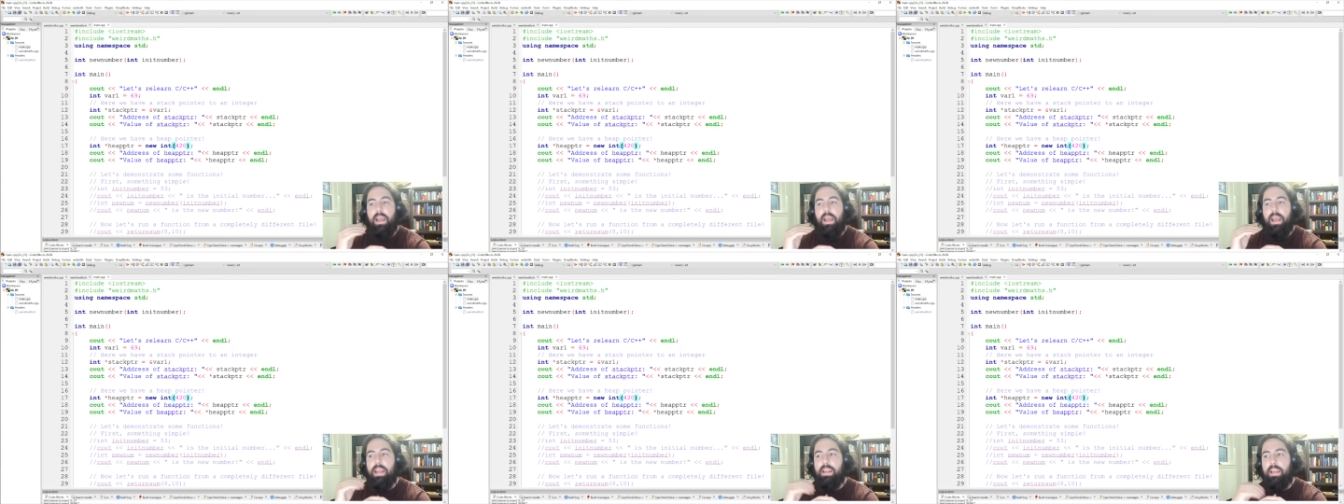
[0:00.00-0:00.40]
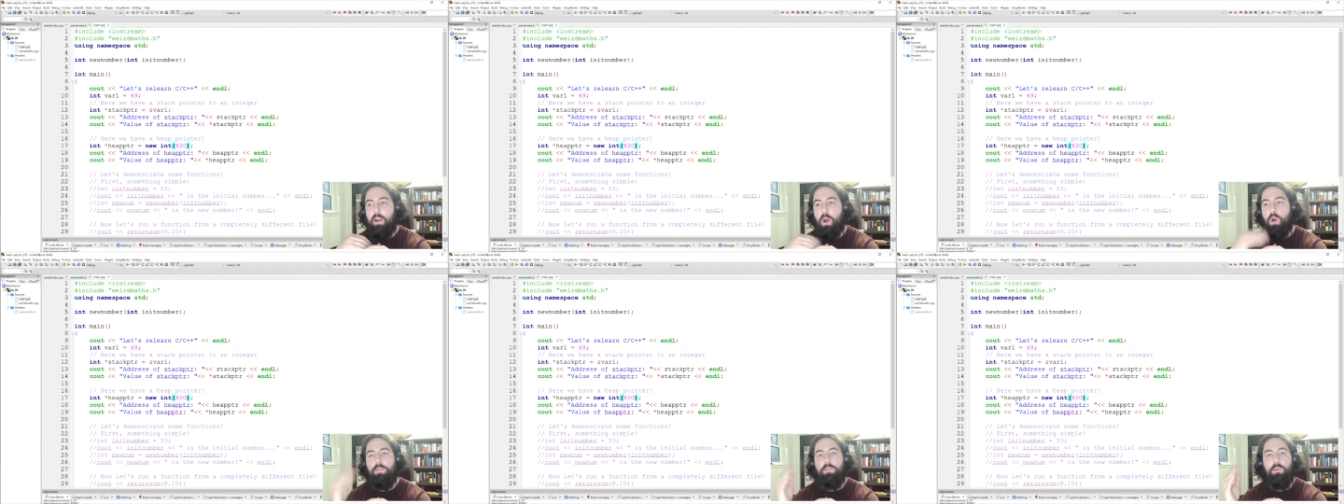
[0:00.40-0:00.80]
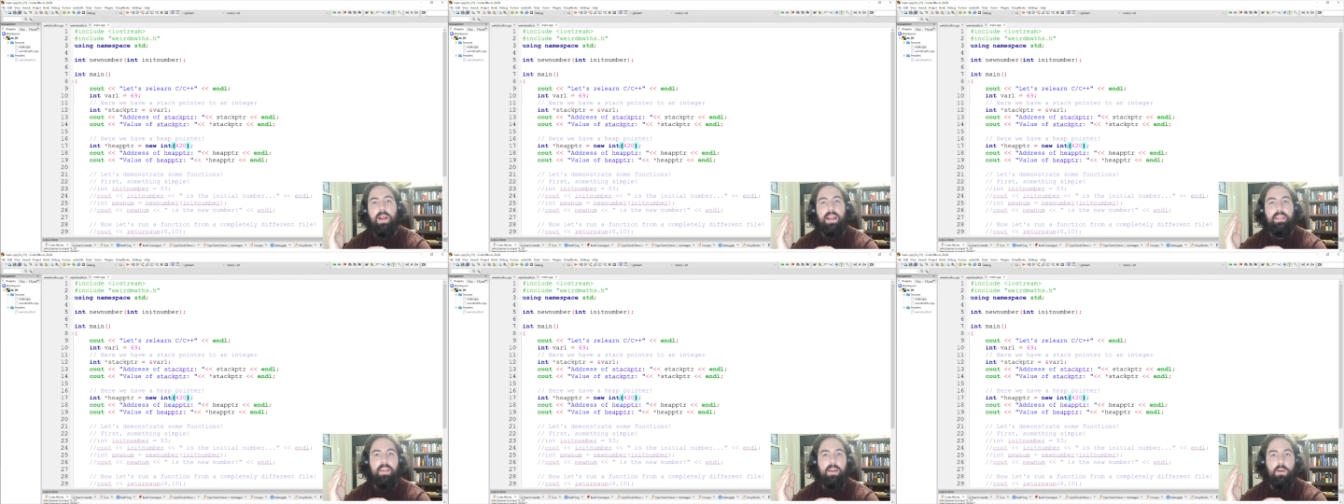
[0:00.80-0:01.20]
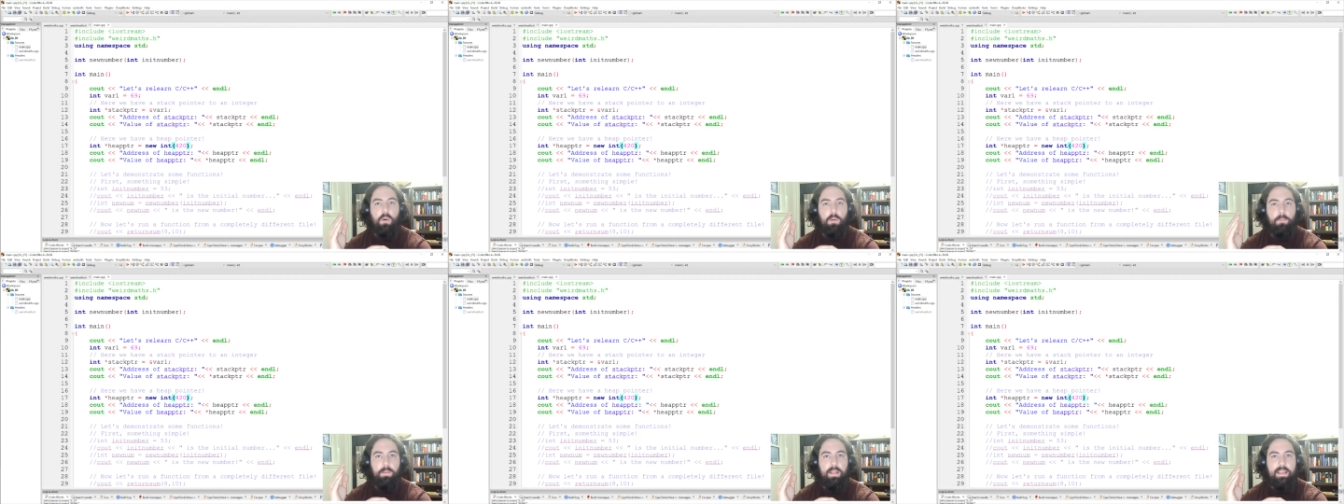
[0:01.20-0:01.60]
It can overwrite that
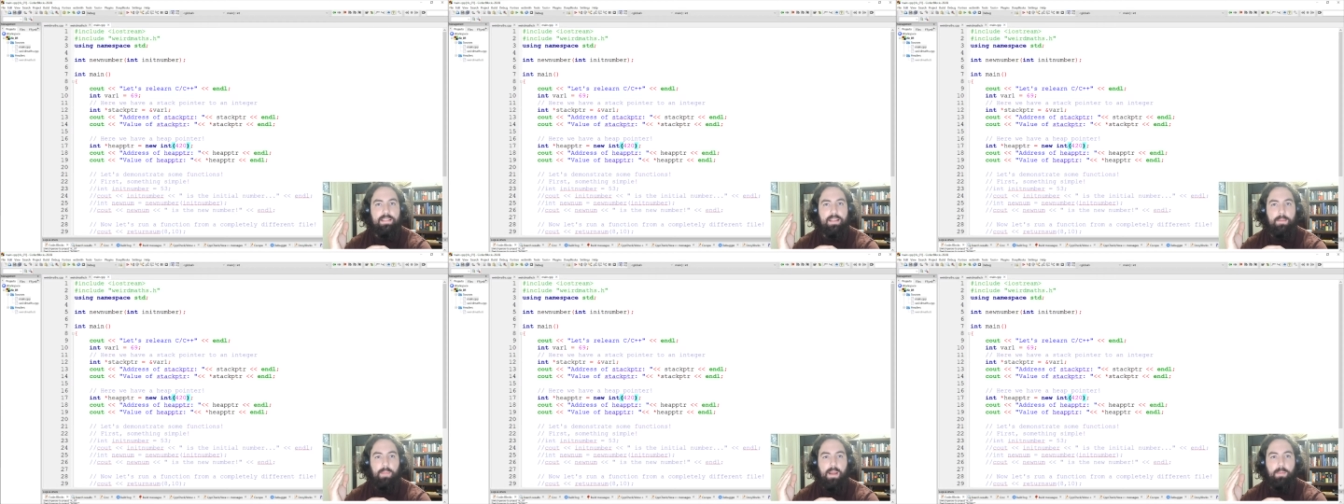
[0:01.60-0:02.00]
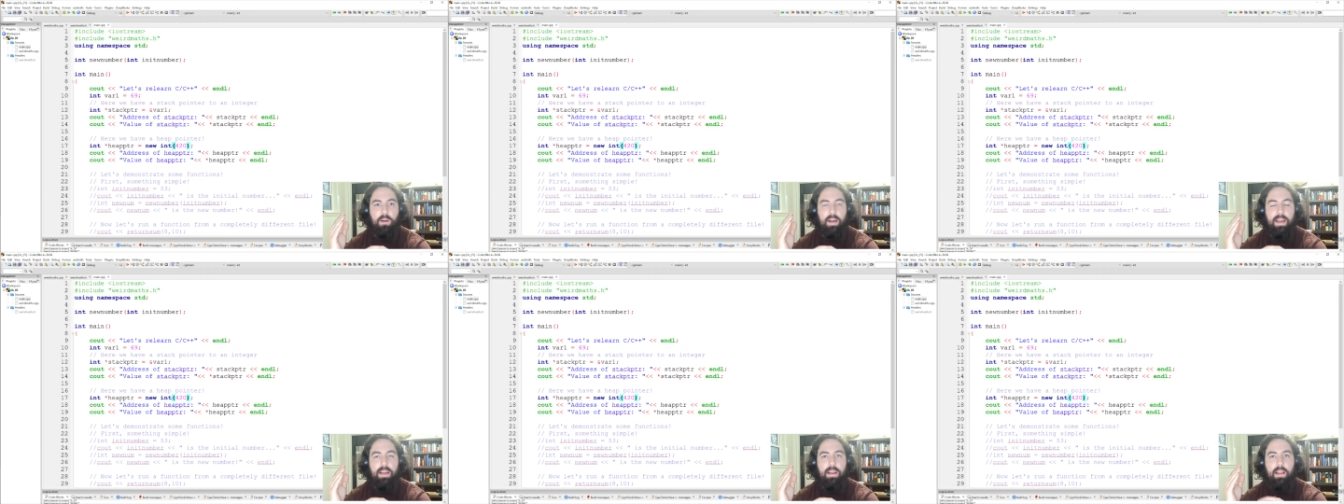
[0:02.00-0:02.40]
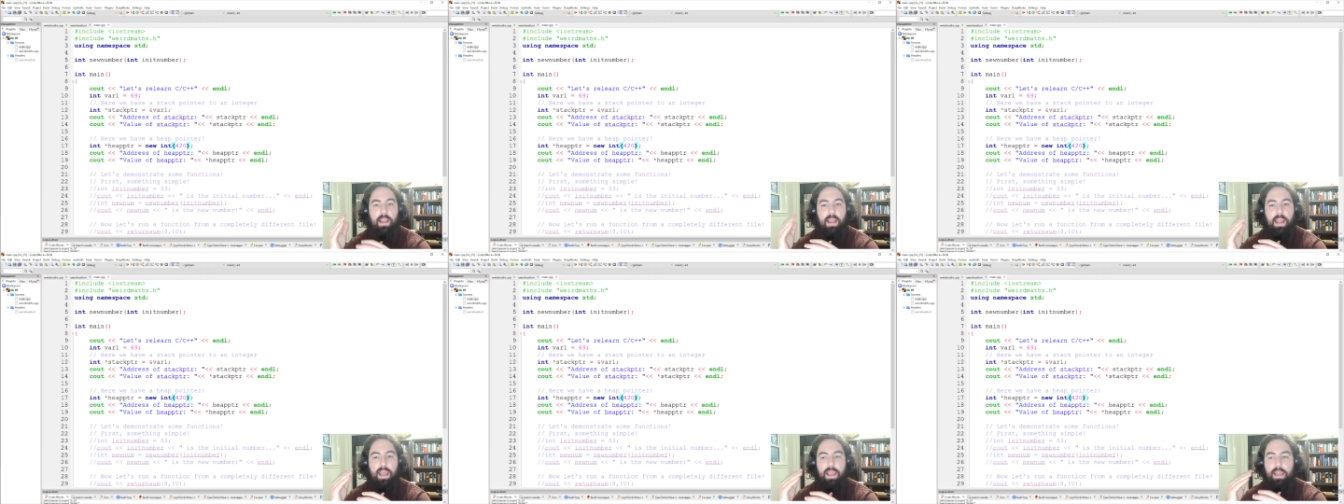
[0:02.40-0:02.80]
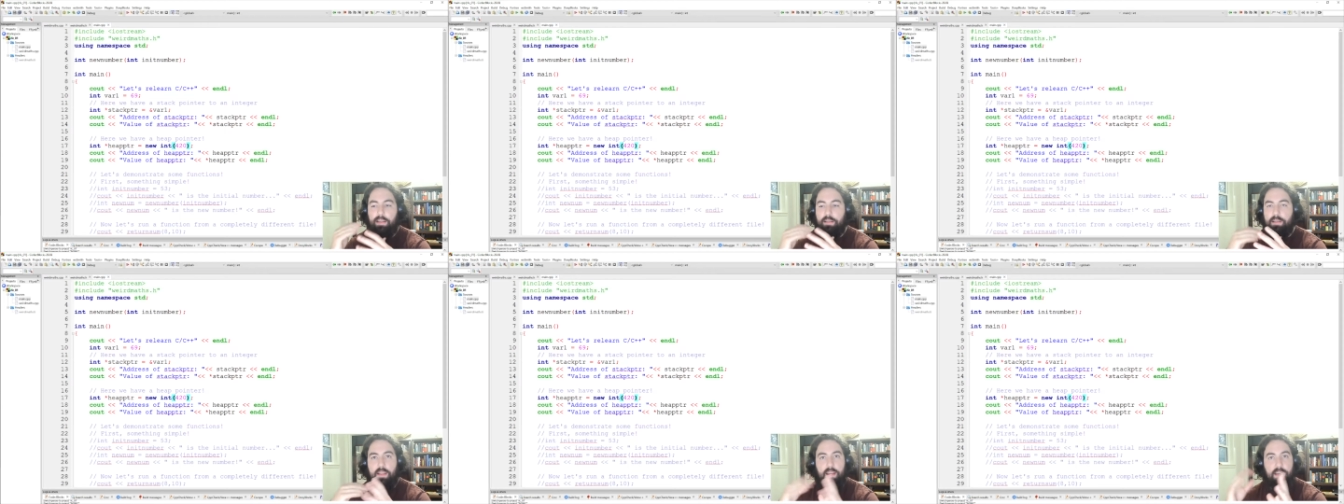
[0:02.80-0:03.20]
old place in memory and
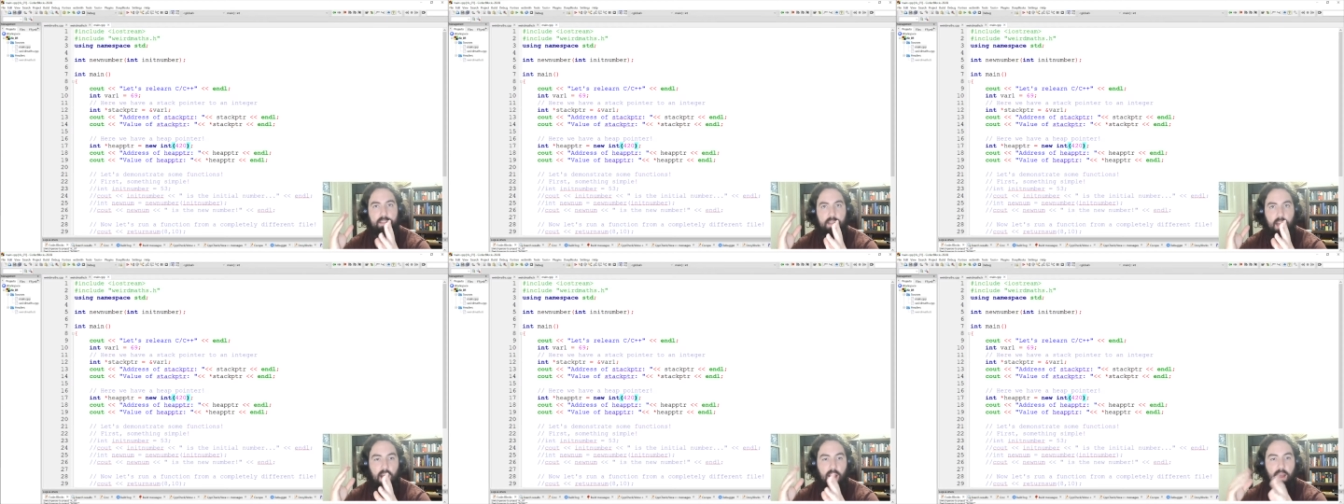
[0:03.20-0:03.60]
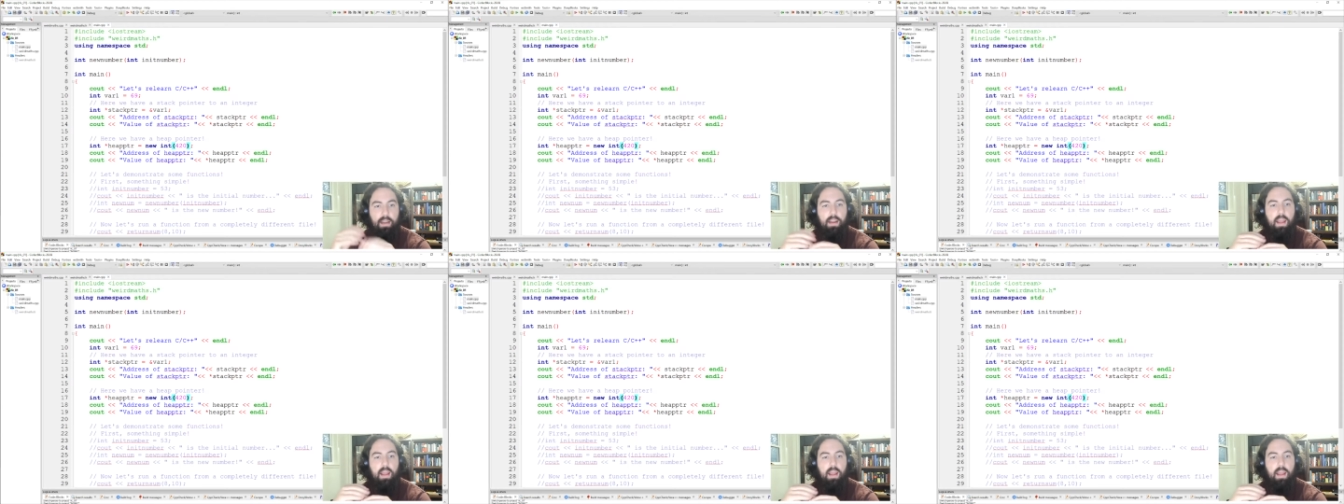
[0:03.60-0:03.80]
then it's gone.